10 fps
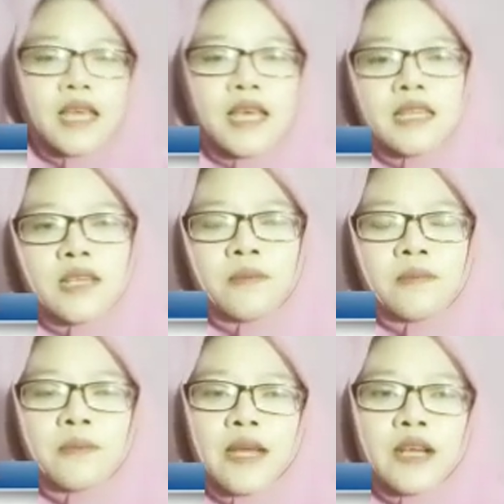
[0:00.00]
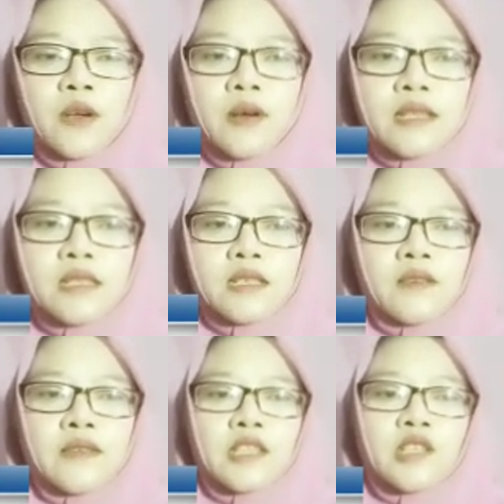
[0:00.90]
And then compare your
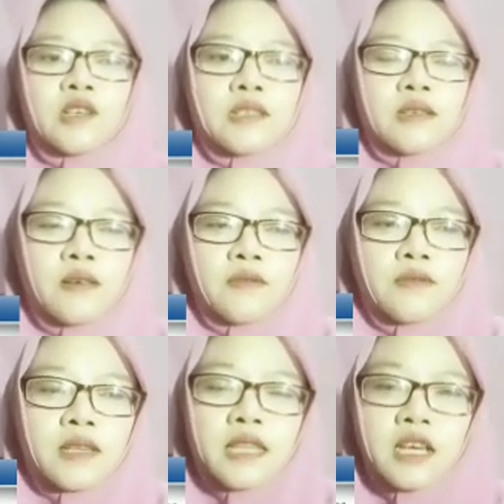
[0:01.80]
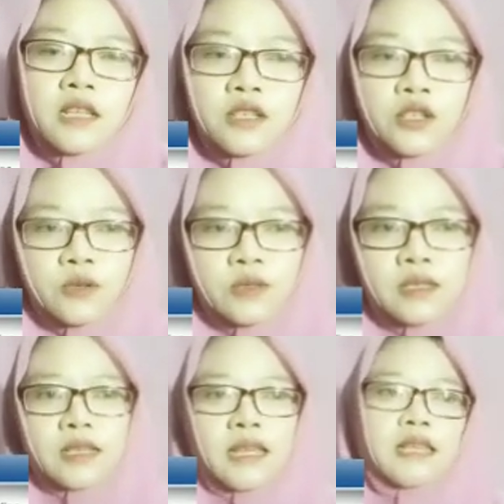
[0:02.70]
answer with those of another
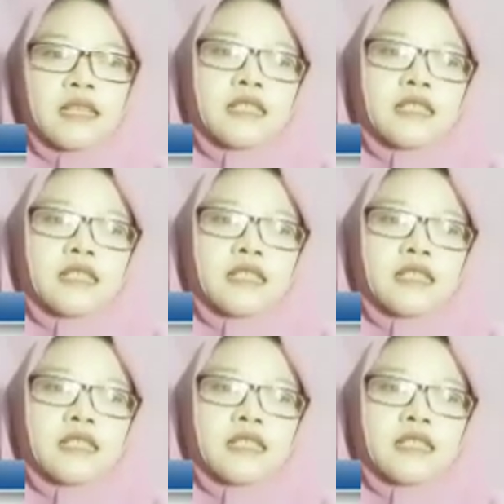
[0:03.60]
student and